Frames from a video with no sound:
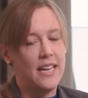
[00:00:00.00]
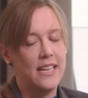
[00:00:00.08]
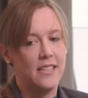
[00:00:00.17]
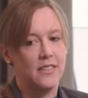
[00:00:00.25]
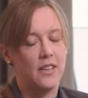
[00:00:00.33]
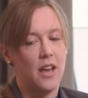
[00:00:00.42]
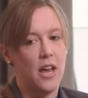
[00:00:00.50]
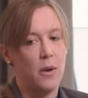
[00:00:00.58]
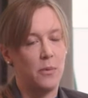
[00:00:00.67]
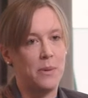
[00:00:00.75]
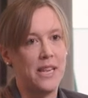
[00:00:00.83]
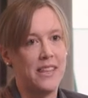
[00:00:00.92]
I guess
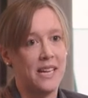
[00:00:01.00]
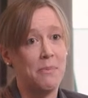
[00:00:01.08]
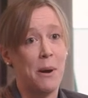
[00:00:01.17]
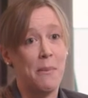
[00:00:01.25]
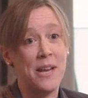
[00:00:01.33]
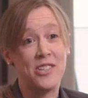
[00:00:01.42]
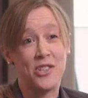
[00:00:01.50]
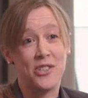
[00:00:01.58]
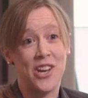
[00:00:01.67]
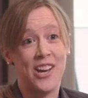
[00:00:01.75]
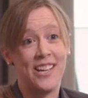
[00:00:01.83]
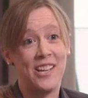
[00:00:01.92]
it would be think about
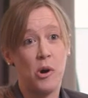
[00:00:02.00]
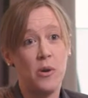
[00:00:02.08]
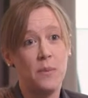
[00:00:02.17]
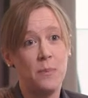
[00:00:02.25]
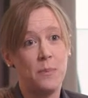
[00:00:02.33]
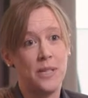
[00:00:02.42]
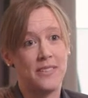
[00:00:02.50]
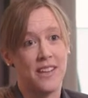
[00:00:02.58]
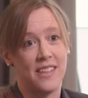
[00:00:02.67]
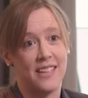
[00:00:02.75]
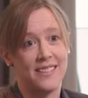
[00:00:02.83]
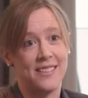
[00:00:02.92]
pensions early on because
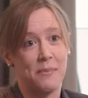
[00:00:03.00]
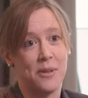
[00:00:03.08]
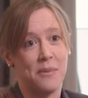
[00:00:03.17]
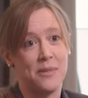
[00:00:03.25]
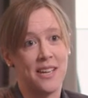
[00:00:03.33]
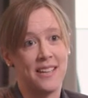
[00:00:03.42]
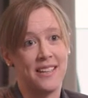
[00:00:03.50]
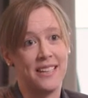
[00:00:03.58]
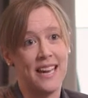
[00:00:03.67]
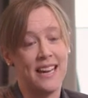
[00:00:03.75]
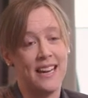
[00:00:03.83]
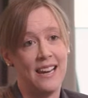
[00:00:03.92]
I think sometimes that can
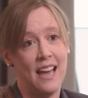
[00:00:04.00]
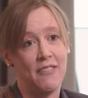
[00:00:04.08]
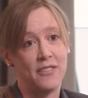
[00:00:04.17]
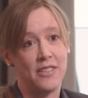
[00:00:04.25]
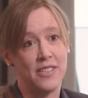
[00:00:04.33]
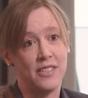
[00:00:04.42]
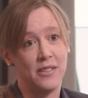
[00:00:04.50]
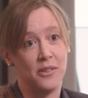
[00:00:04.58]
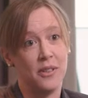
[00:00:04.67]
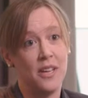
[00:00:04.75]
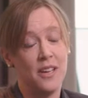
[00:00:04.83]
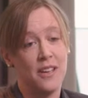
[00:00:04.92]
get left
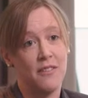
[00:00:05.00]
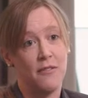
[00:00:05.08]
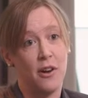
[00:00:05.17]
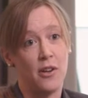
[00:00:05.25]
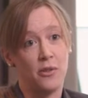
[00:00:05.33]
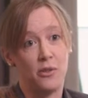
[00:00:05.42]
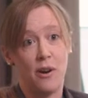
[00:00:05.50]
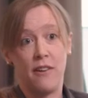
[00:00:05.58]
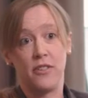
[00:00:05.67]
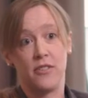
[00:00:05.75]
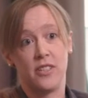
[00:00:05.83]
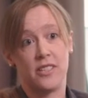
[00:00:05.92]
until final
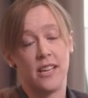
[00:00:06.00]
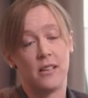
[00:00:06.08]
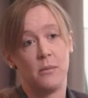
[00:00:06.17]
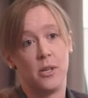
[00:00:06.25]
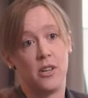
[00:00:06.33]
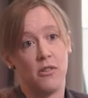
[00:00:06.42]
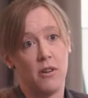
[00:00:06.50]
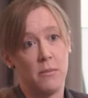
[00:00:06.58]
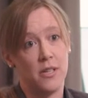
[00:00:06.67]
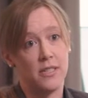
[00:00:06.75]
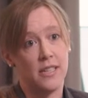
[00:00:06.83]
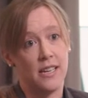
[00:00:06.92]
draft of the settlement
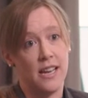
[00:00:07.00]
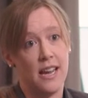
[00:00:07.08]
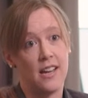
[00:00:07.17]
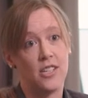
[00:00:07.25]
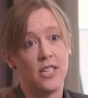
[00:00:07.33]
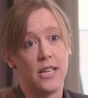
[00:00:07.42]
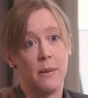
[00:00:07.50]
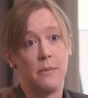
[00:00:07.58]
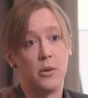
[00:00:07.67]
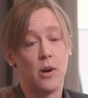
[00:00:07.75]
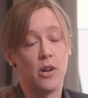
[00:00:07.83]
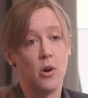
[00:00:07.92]
agreement and it actually can
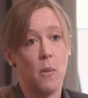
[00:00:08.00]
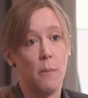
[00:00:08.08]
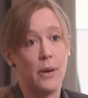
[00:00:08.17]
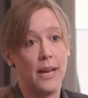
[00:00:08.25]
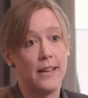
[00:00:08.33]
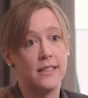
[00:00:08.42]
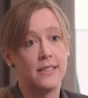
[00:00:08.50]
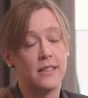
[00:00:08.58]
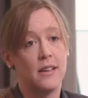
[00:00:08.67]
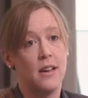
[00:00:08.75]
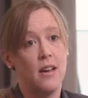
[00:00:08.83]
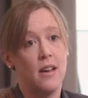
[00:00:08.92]
be quite complex.